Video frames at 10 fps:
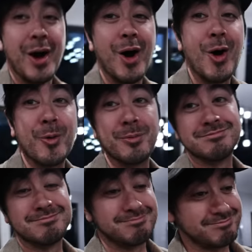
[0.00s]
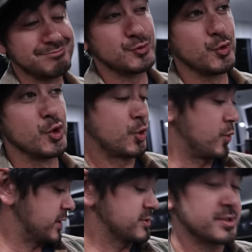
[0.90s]
Oh, real
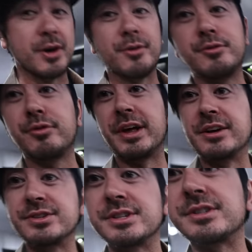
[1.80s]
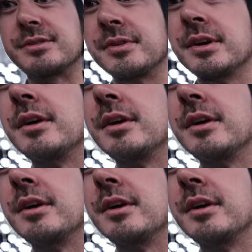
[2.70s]
quick. So flannel season.